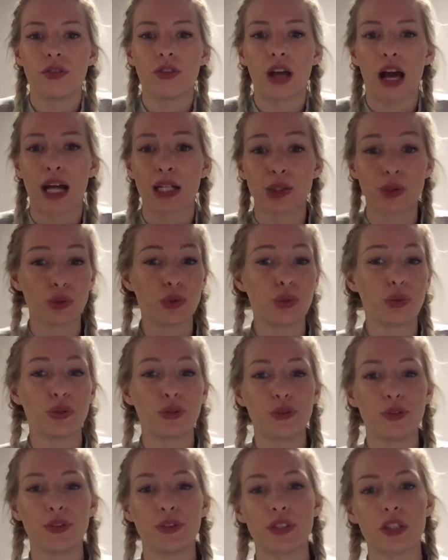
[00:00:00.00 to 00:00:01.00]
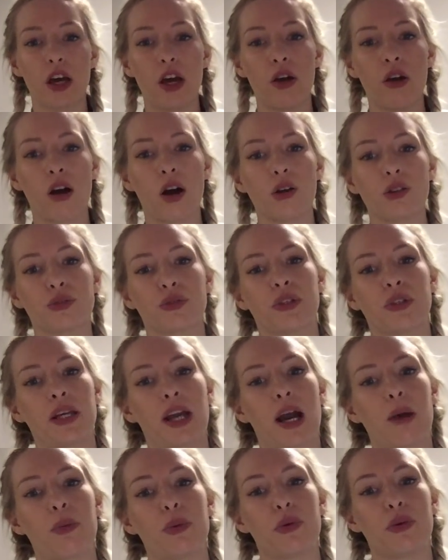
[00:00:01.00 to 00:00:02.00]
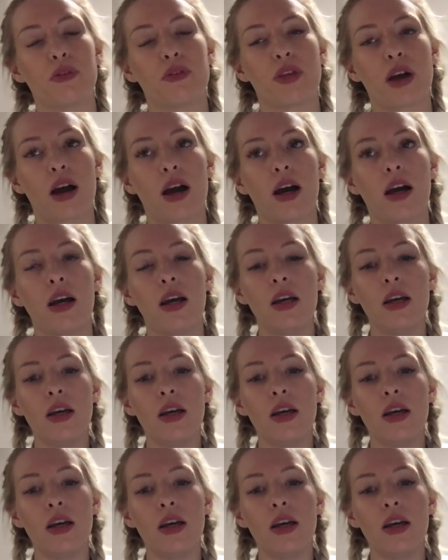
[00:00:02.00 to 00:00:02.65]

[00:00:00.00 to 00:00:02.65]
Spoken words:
at all. So I was really happy with that.